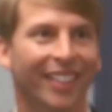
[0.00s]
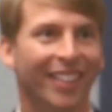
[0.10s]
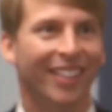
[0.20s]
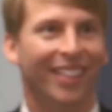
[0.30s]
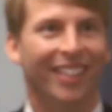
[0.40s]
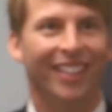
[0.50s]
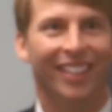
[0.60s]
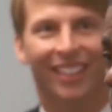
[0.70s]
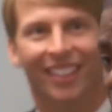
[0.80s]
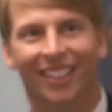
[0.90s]

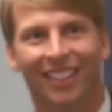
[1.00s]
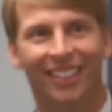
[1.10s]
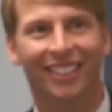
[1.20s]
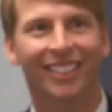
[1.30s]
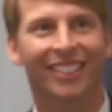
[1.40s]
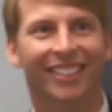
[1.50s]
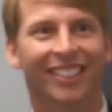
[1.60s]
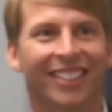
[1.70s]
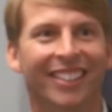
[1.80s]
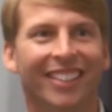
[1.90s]

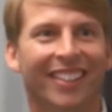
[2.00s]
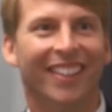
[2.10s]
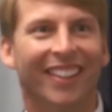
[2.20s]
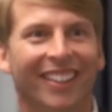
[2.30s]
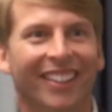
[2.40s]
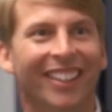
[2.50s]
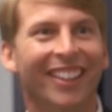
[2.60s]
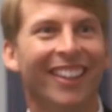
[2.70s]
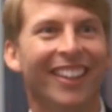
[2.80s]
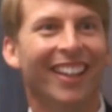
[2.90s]

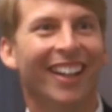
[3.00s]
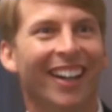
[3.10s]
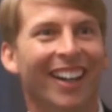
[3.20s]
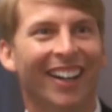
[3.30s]
This person isn't speaking.